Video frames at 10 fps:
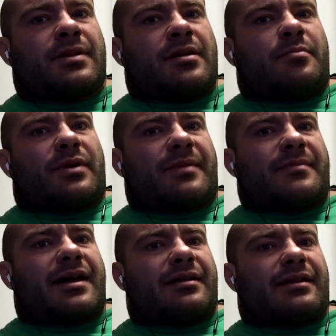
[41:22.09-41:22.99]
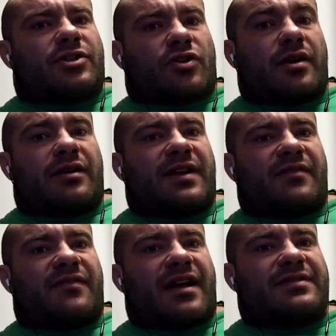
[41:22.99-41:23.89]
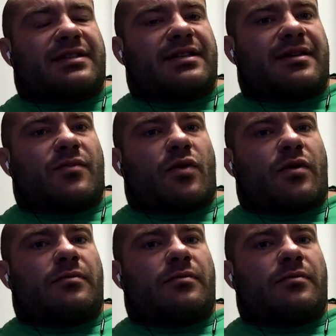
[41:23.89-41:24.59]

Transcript: but I'm not like strong enough to get 5 sets anymore.